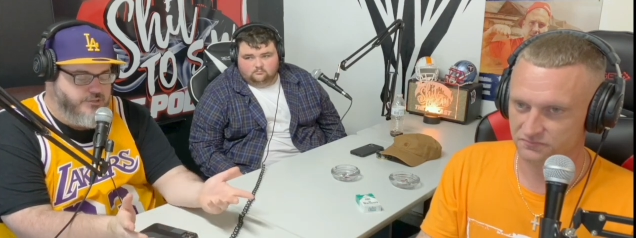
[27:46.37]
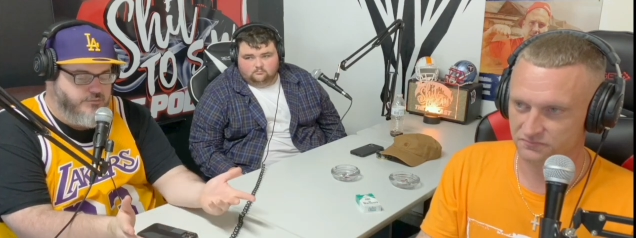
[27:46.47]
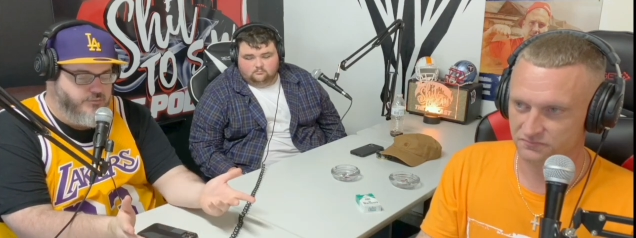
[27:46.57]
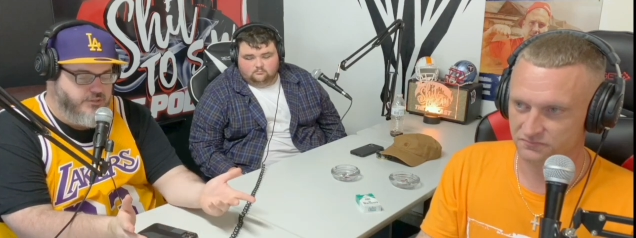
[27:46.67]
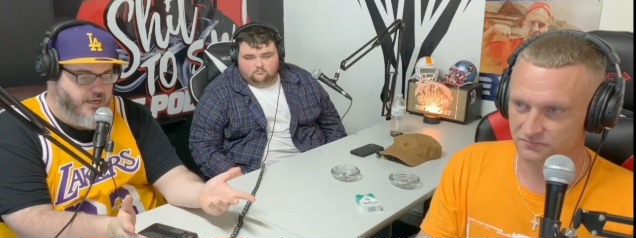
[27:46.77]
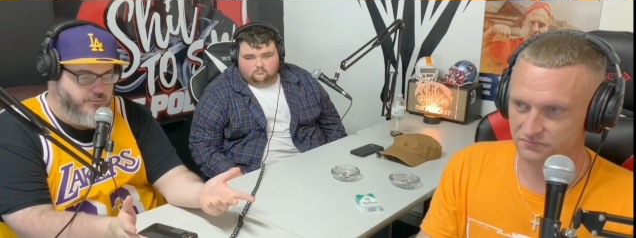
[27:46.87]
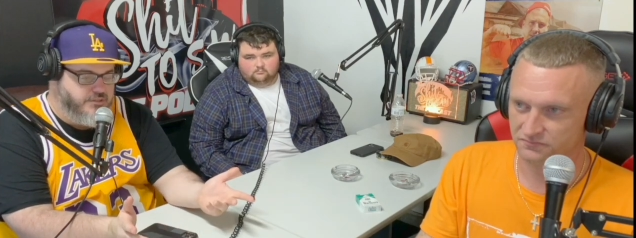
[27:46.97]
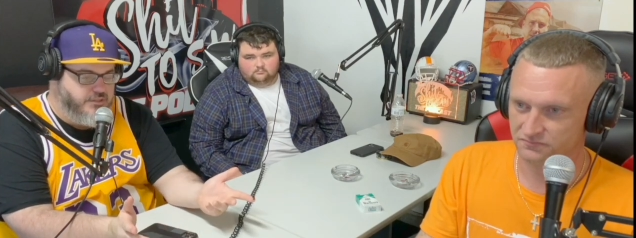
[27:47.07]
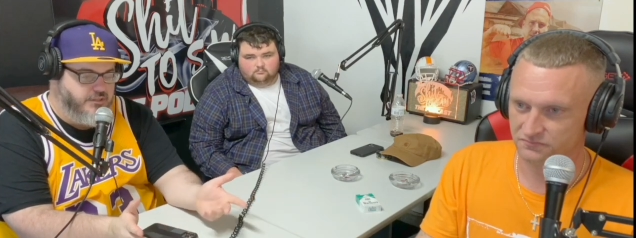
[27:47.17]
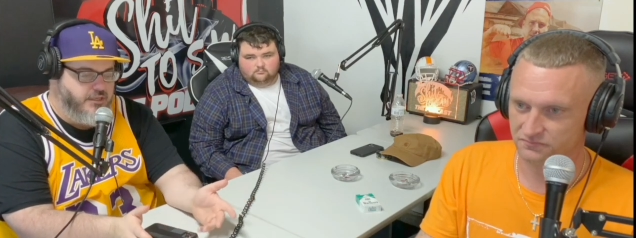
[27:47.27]
Speaker 1: is what they always
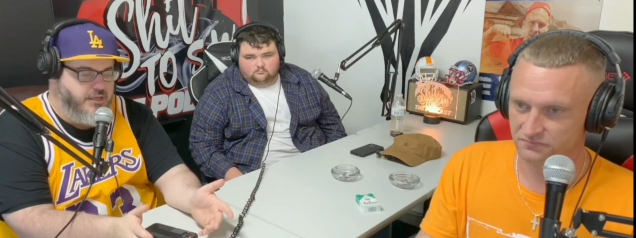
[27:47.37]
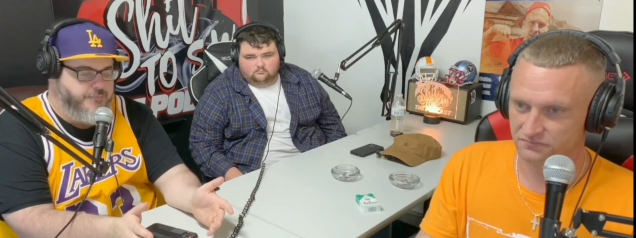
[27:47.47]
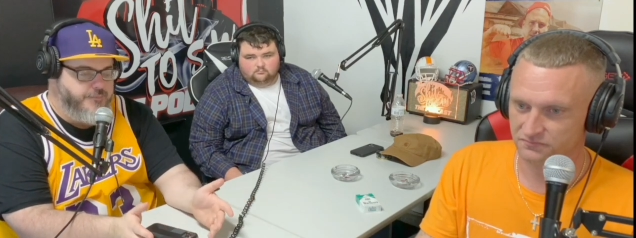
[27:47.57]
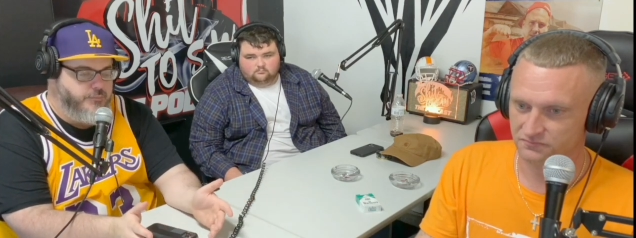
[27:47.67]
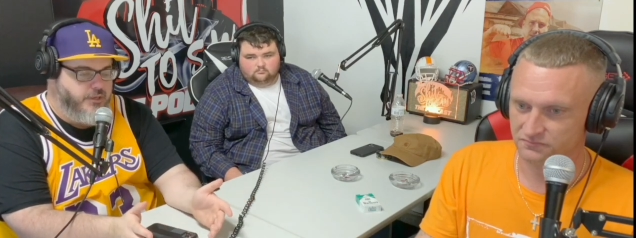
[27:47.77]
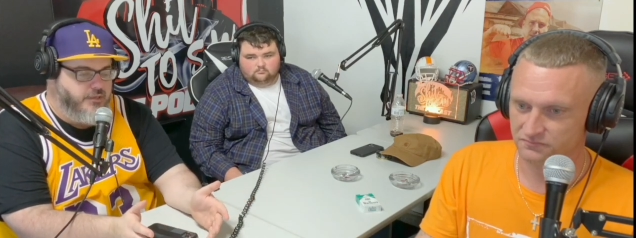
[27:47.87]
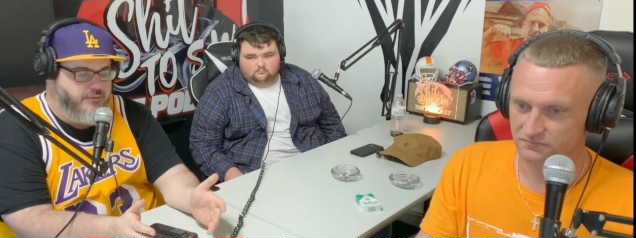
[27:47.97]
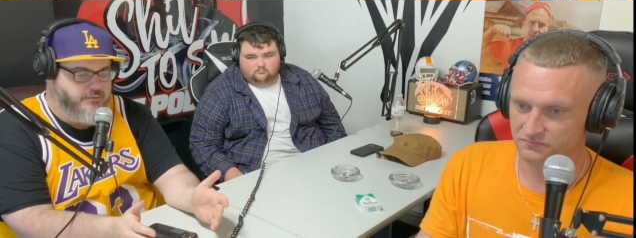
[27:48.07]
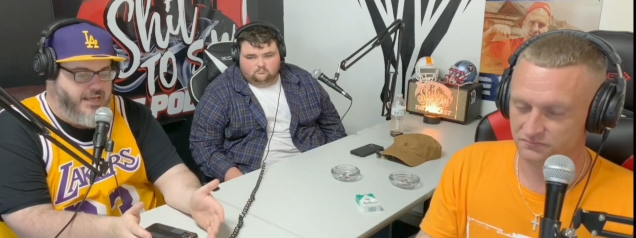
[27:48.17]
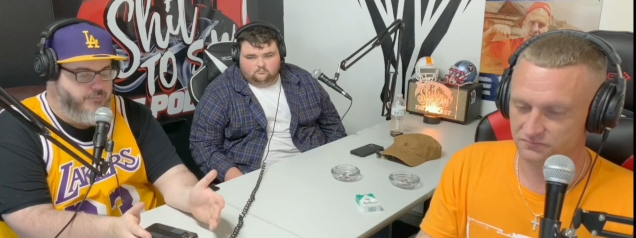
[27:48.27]
did. But
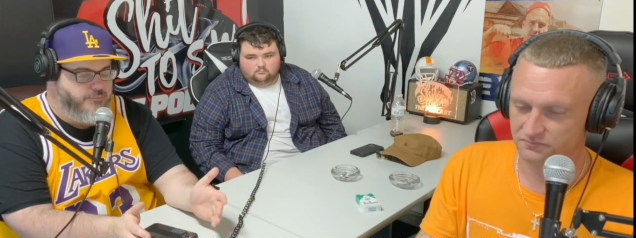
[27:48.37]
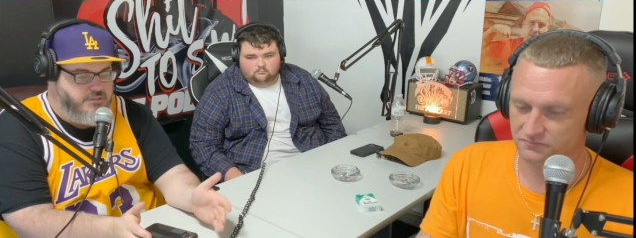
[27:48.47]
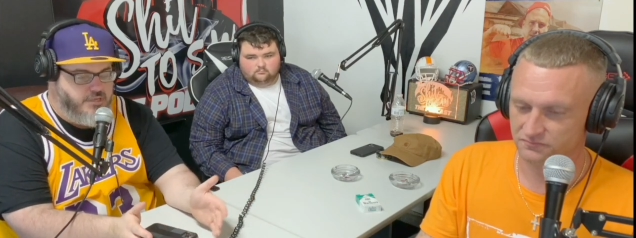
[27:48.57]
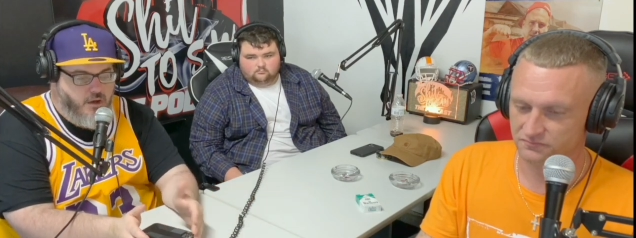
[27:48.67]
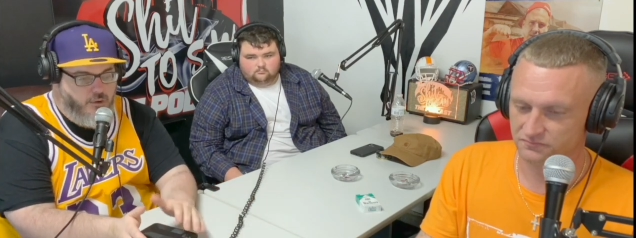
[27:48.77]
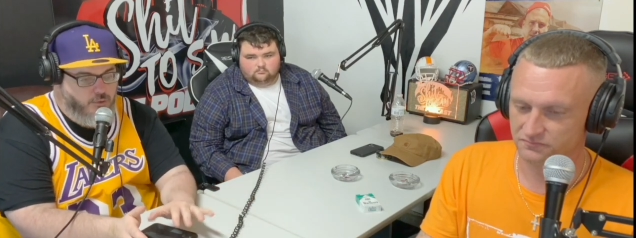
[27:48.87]
that was all